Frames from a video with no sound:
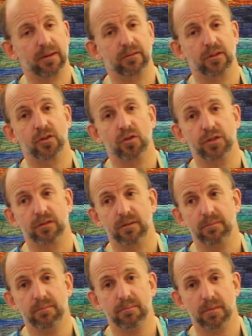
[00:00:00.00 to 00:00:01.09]
about the thought of
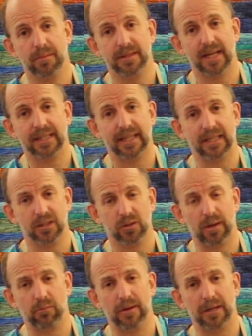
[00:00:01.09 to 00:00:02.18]
them. Mum and Dad get
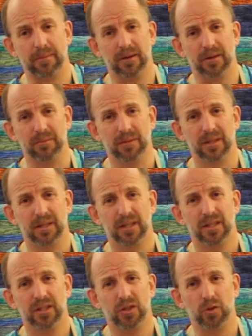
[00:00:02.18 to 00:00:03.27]
quite worried about them.
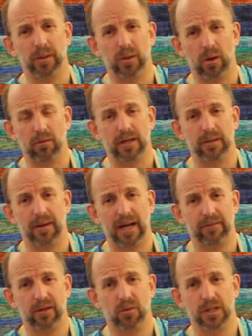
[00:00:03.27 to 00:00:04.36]
You'll be quite worried about
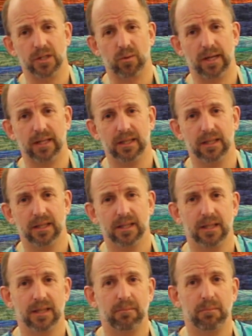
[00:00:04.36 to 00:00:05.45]
having one as well.
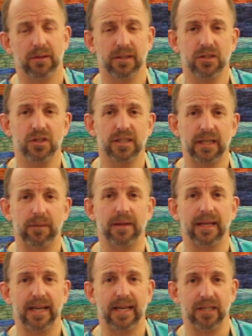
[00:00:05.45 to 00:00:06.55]
But they just take a bit
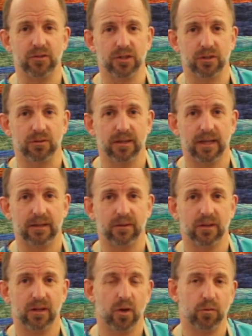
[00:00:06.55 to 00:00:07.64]
of getting used to. And
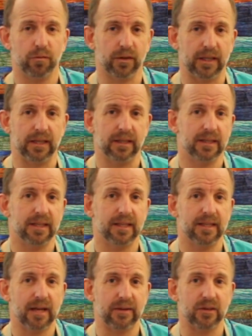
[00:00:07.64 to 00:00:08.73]
hopefully,
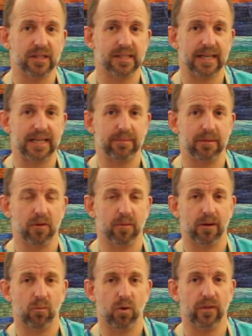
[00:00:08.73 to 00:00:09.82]
now you understand a bit more
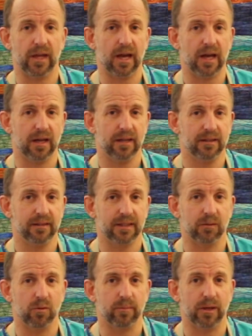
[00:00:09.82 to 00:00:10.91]
about what they are, they
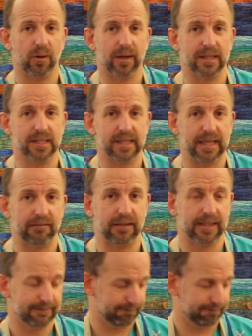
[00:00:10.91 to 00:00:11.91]
won't be quite as scary.